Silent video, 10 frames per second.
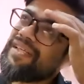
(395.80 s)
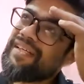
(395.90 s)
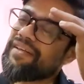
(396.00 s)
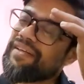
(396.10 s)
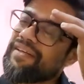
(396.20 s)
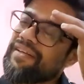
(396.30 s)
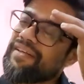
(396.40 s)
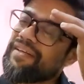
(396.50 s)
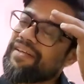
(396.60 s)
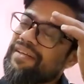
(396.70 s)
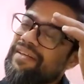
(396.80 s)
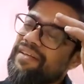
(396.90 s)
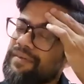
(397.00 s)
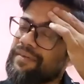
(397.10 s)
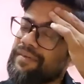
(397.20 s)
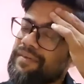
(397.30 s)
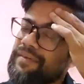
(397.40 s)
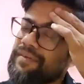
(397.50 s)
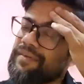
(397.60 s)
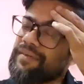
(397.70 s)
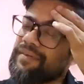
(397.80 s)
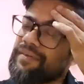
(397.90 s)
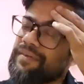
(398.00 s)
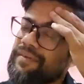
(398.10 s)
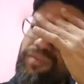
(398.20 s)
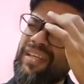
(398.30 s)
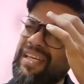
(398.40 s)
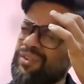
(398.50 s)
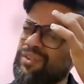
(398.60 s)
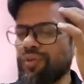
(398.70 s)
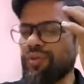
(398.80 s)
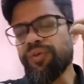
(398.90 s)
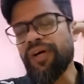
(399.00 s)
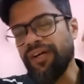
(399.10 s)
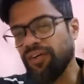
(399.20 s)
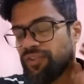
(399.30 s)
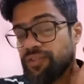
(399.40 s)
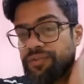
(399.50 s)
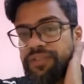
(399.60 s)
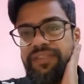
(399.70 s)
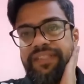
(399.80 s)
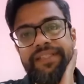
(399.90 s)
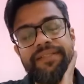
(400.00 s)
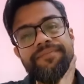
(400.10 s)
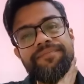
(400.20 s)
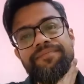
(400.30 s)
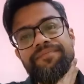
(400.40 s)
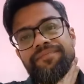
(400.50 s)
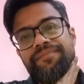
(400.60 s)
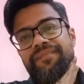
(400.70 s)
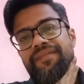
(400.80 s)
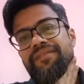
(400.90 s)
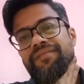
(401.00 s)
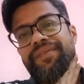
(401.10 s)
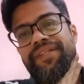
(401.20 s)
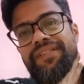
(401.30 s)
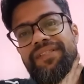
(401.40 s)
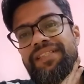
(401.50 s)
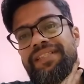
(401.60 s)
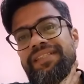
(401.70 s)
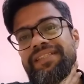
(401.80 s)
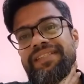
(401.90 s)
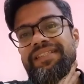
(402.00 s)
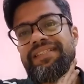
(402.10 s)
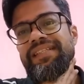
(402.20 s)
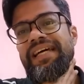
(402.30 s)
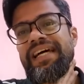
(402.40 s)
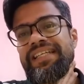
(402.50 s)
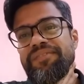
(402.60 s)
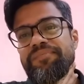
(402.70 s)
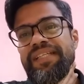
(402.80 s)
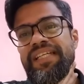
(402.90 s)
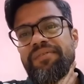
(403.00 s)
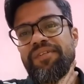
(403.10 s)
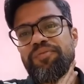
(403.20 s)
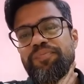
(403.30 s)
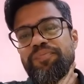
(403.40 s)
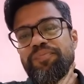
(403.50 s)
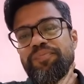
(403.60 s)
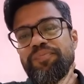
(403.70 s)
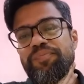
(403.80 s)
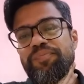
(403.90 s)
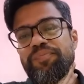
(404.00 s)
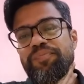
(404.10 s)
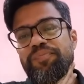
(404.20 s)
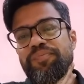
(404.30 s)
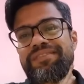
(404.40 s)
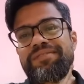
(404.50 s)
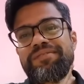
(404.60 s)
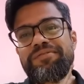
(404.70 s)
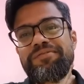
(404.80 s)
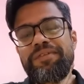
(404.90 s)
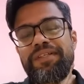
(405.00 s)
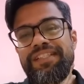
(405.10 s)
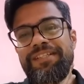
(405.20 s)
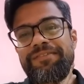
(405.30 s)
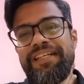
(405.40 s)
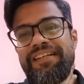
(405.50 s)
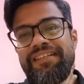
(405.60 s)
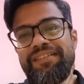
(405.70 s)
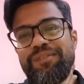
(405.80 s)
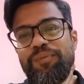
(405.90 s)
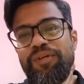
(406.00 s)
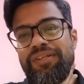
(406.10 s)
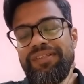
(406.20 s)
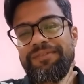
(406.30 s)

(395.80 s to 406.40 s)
it might be a uh, problem for lance stroll to hang on to his seat because he still hasn't been able to prove he's worthy of that spot